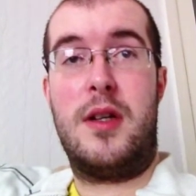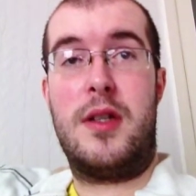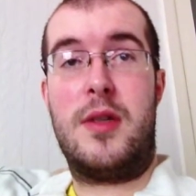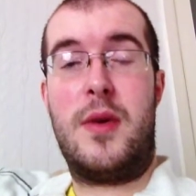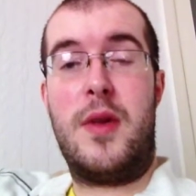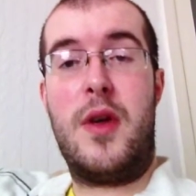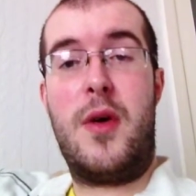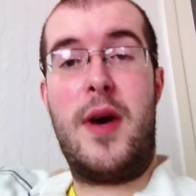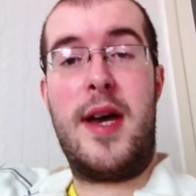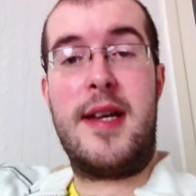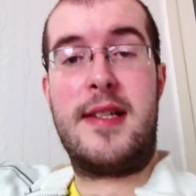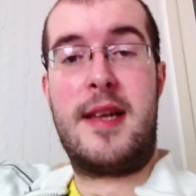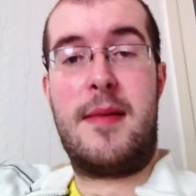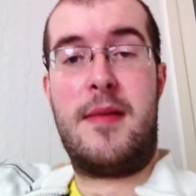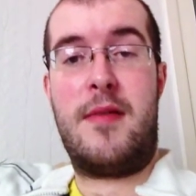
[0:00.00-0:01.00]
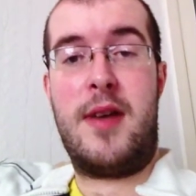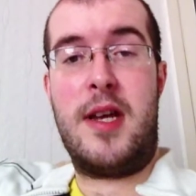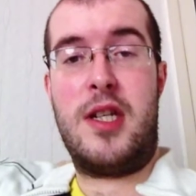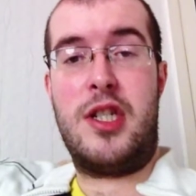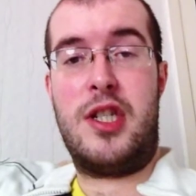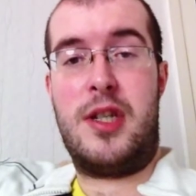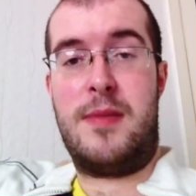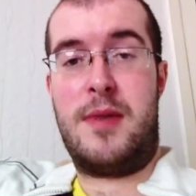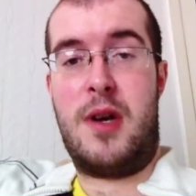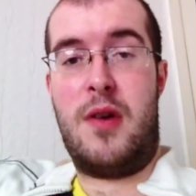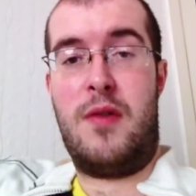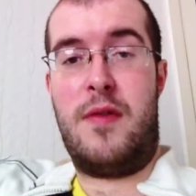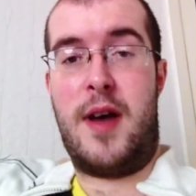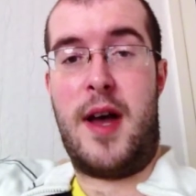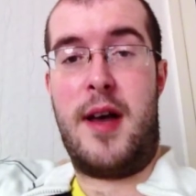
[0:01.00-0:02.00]
So although I accept the relationship's
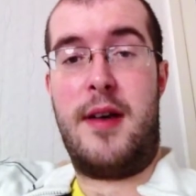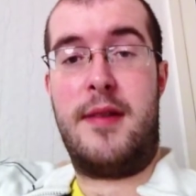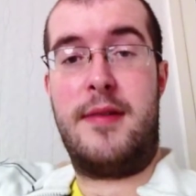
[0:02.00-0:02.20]
over,